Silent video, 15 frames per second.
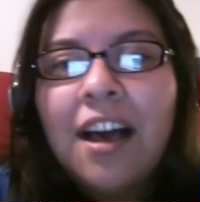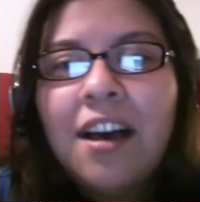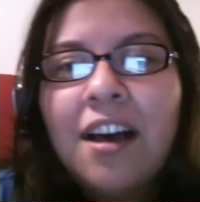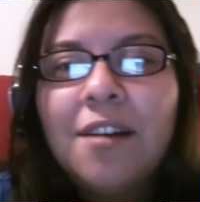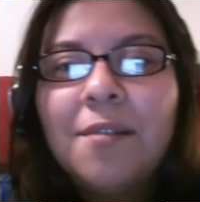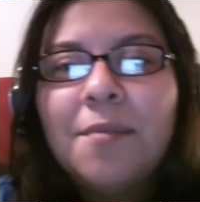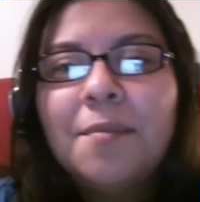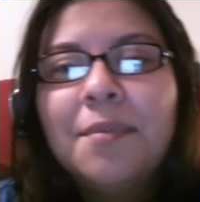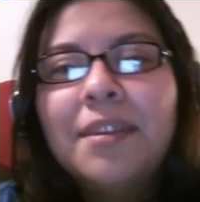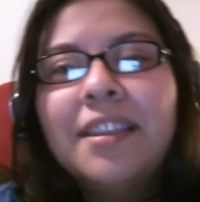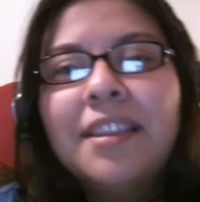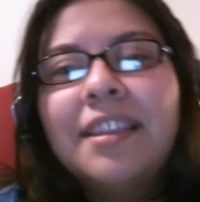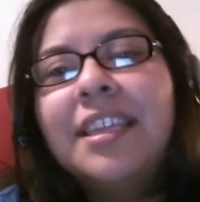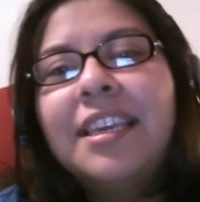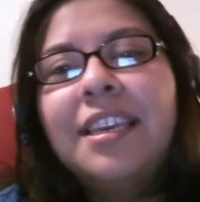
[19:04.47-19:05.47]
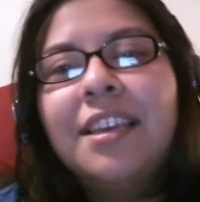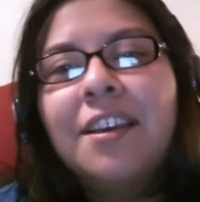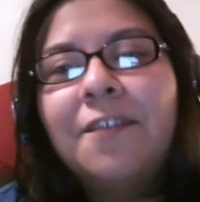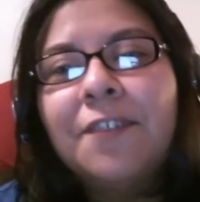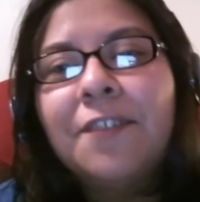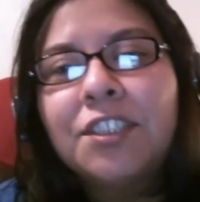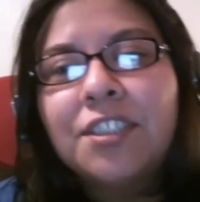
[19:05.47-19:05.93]
Um, the
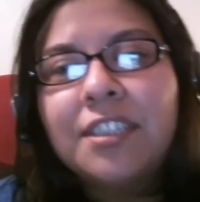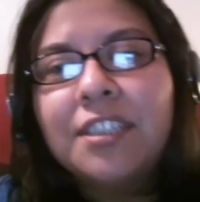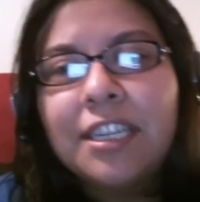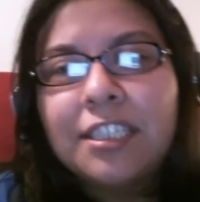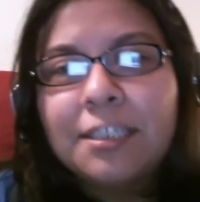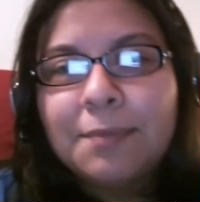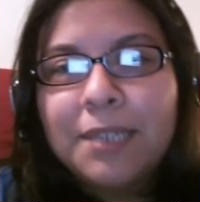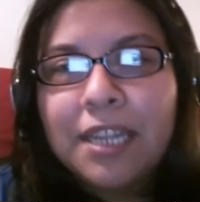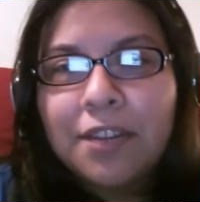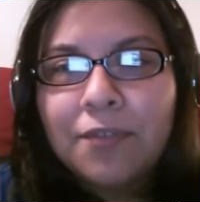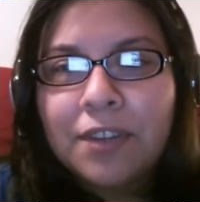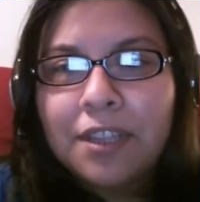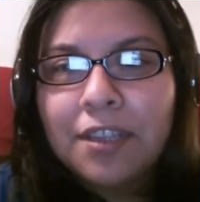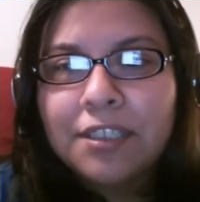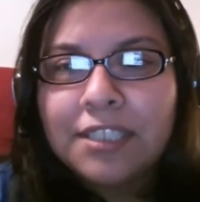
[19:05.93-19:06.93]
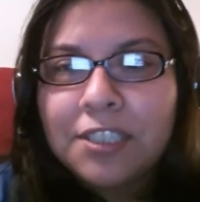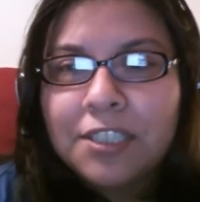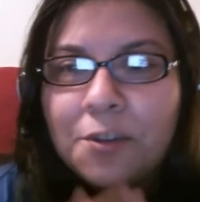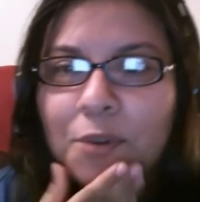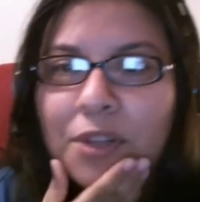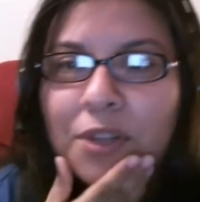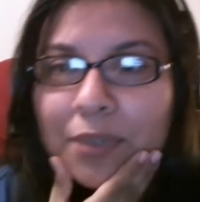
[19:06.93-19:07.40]
official announcement and relaunch
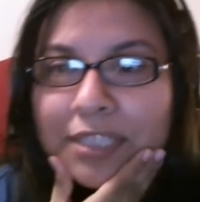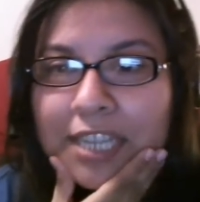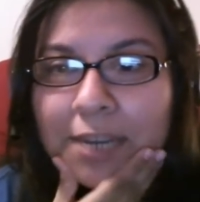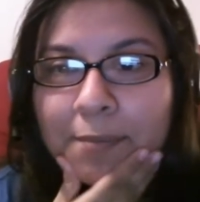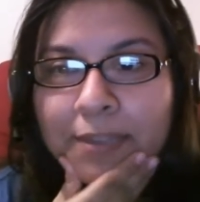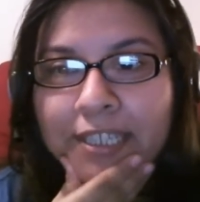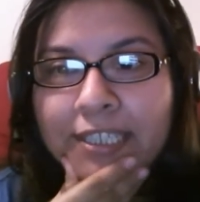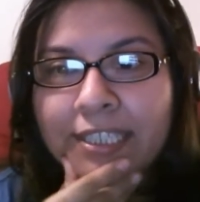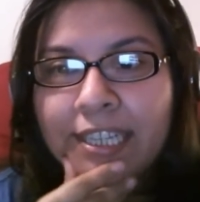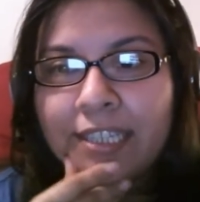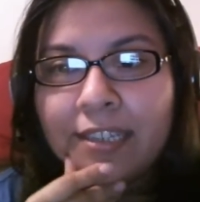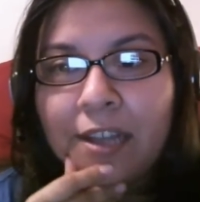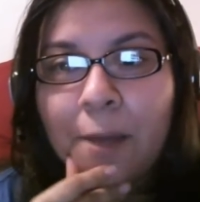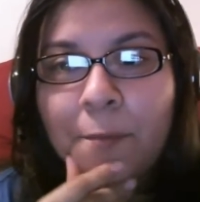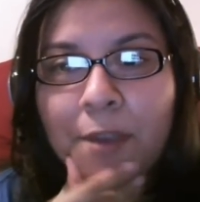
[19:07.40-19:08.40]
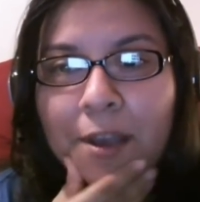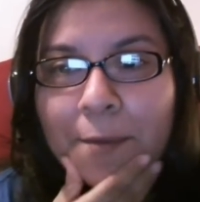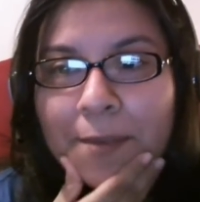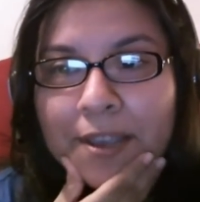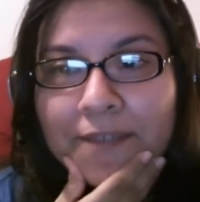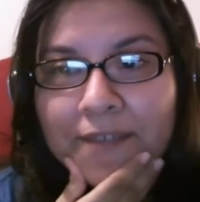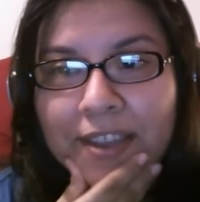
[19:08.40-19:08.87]
ceremony will take place at an
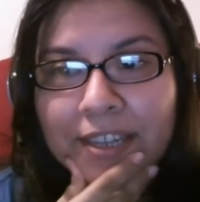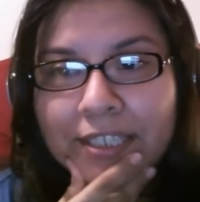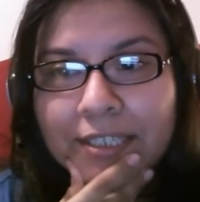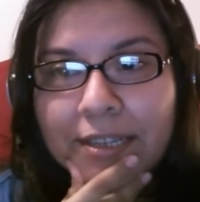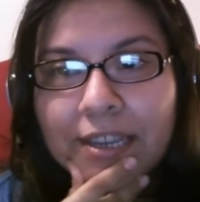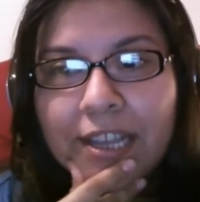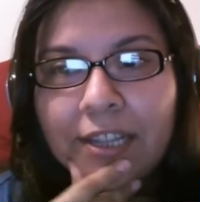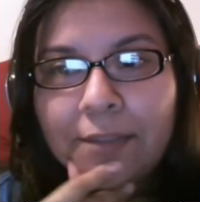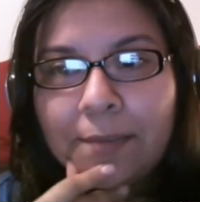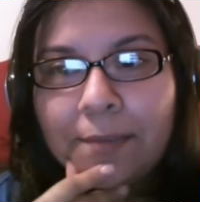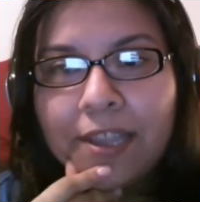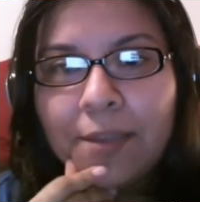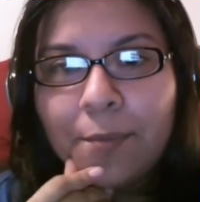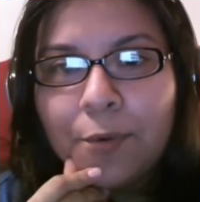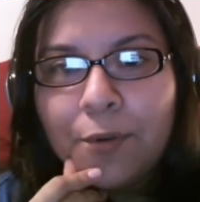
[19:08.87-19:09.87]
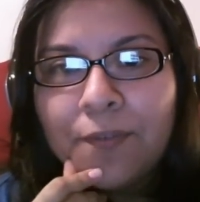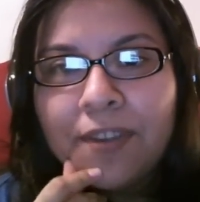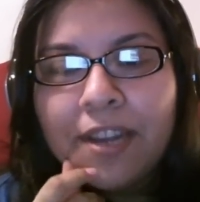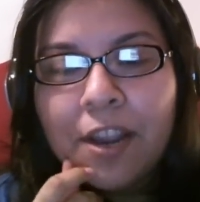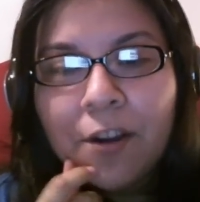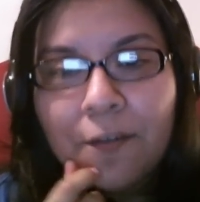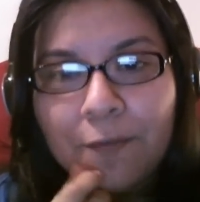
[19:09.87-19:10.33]
upcoming event held by the
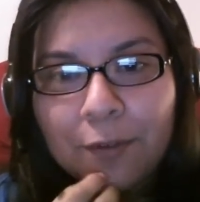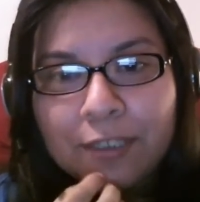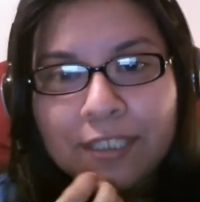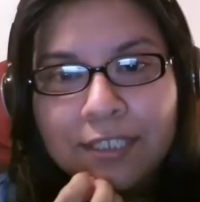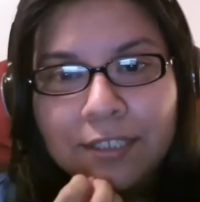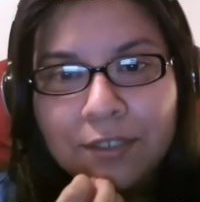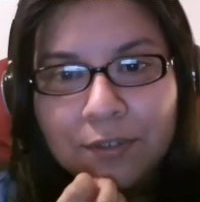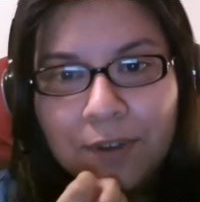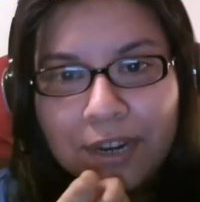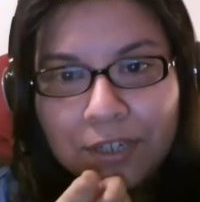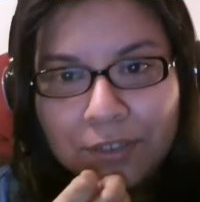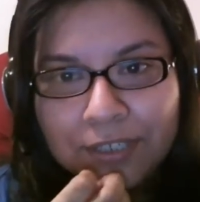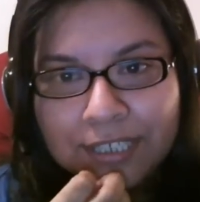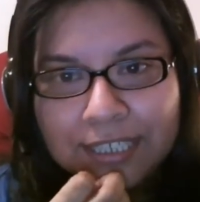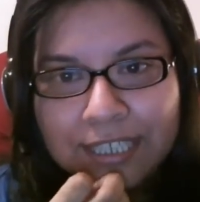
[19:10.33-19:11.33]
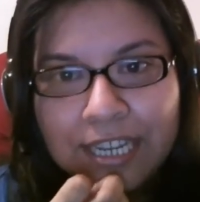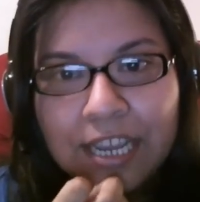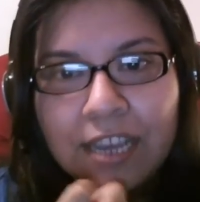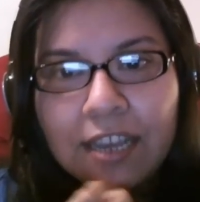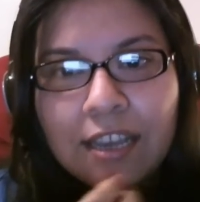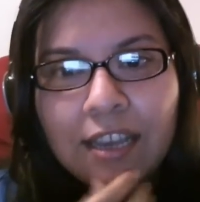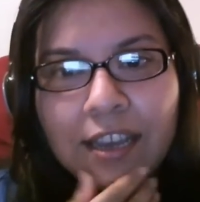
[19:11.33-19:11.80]
Peruvian Air Force's Directorate
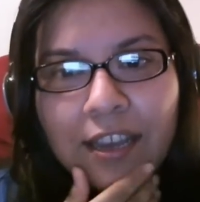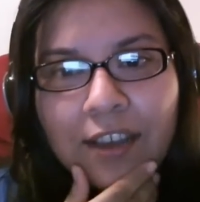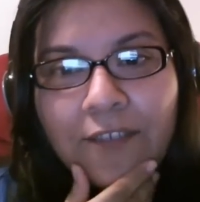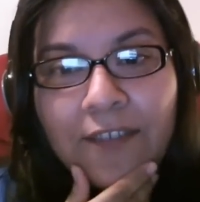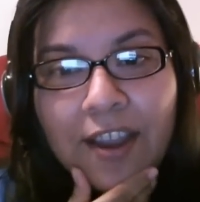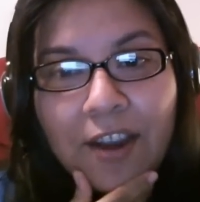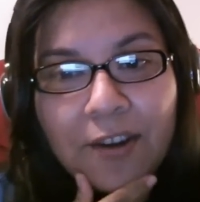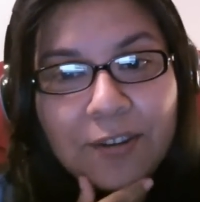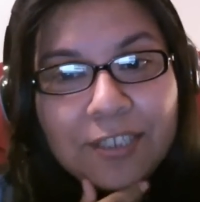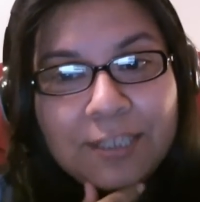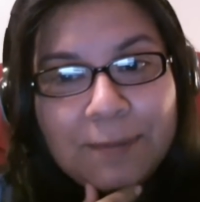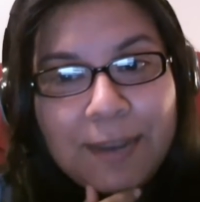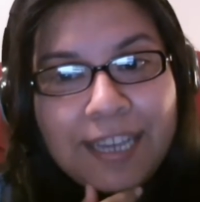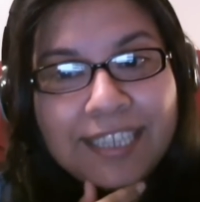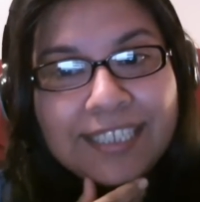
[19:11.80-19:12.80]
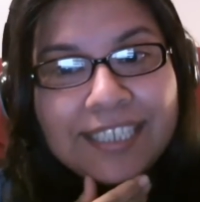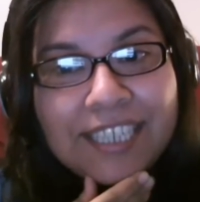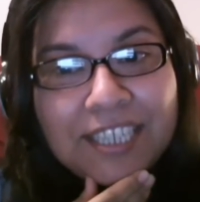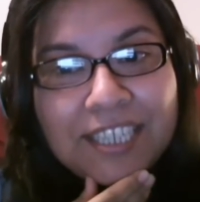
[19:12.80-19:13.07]
of Aerospace